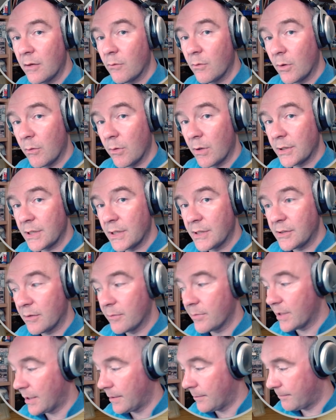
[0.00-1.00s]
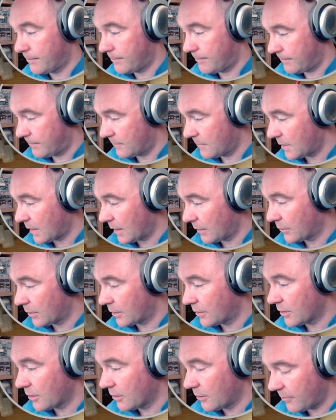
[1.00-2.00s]
with quantiser B. I'm going to
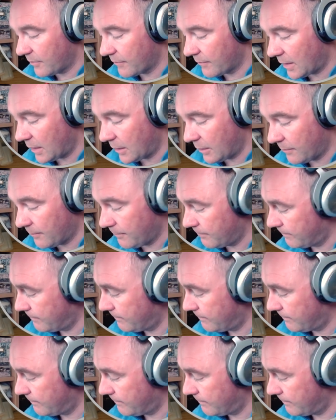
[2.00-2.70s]
turn up the volume.